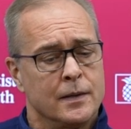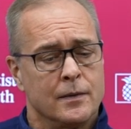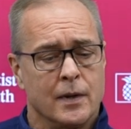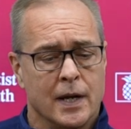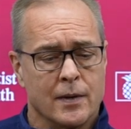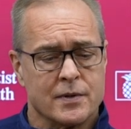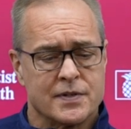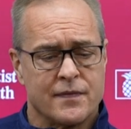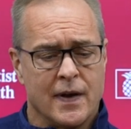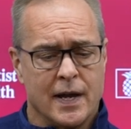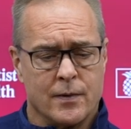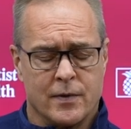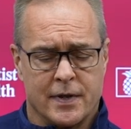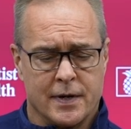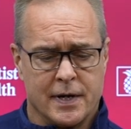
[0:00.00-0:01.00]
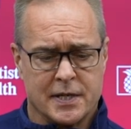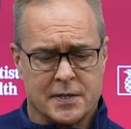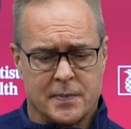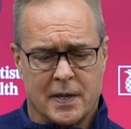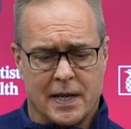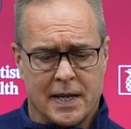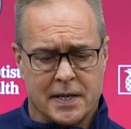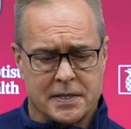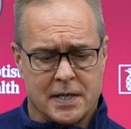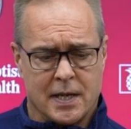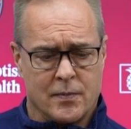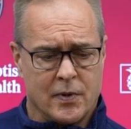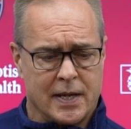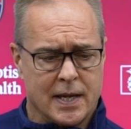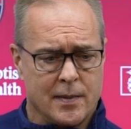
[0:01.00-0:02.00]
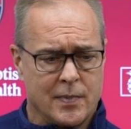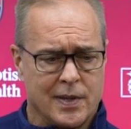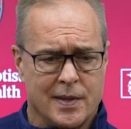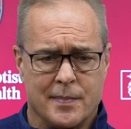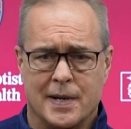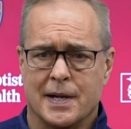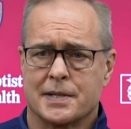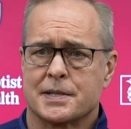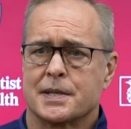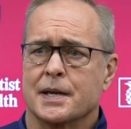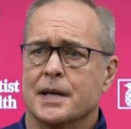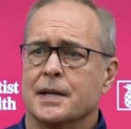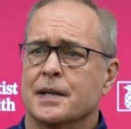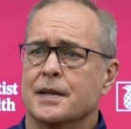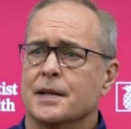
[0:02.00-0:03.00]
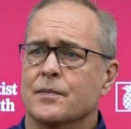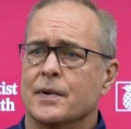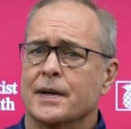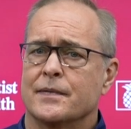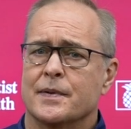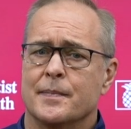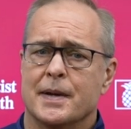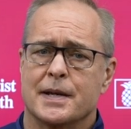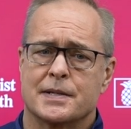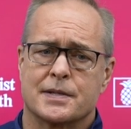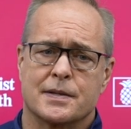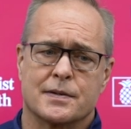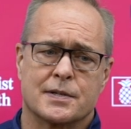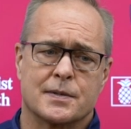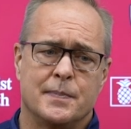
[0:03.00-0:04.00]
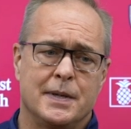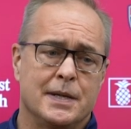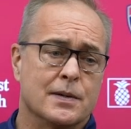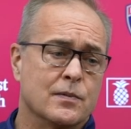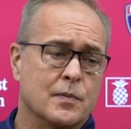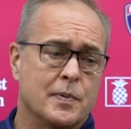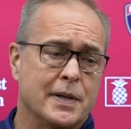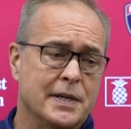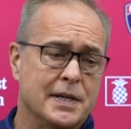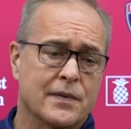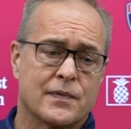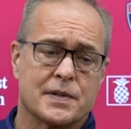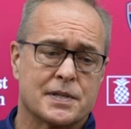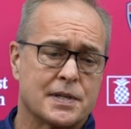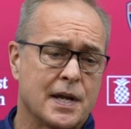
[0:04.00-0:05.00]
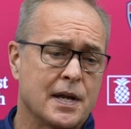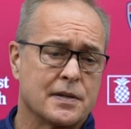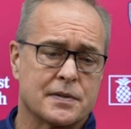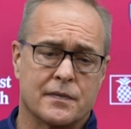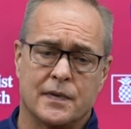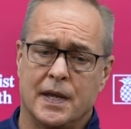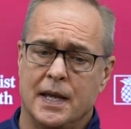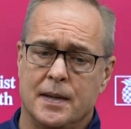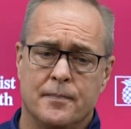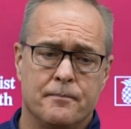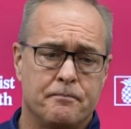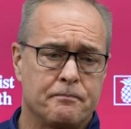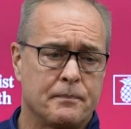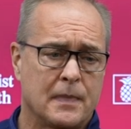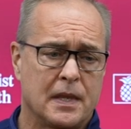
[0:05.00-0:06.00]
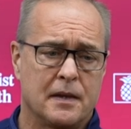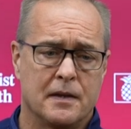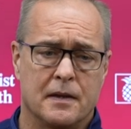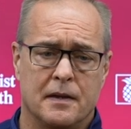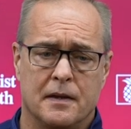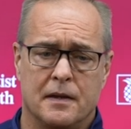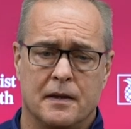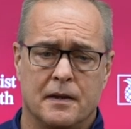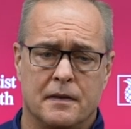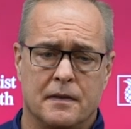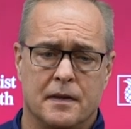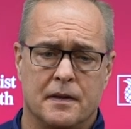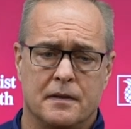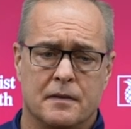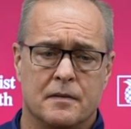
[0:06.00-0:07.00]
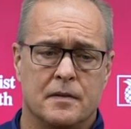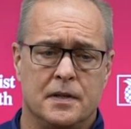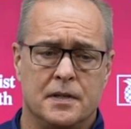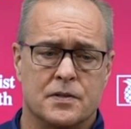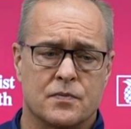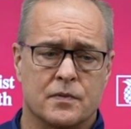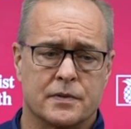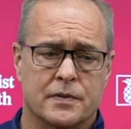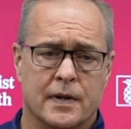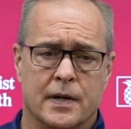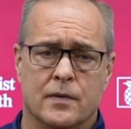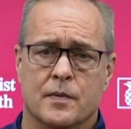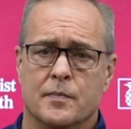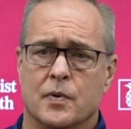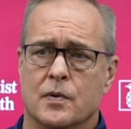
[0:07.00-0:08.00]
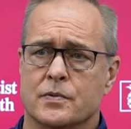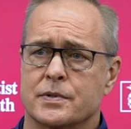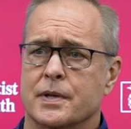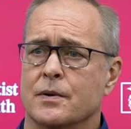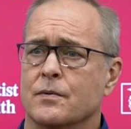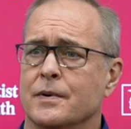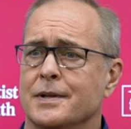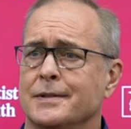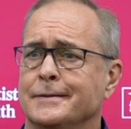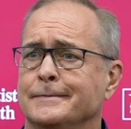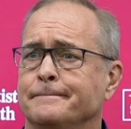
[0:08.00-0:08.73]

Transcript: Well, I was fine with our discipline last game. We can't be in the box tonight, and then we have to match their speed. We'll play different styles of game, and then each will try to impose their will.